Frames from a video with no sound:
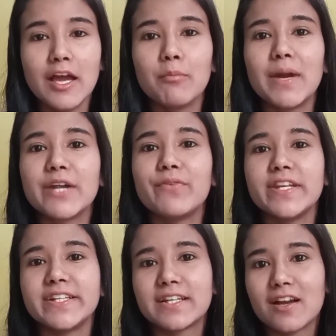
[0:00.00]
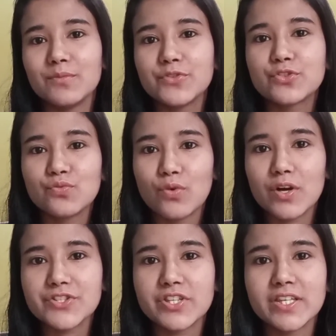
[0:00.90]
But when it comes to
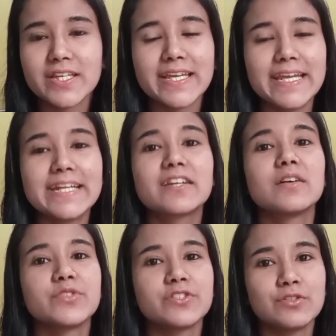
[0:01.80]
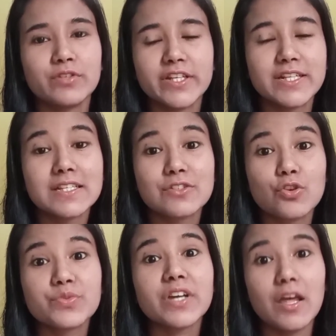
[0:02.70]
watching, it
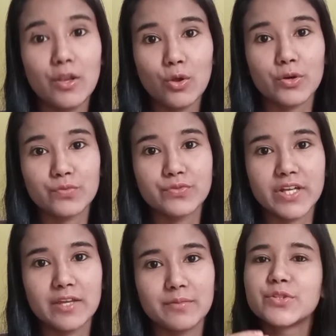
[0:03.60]
consumes a lot of time.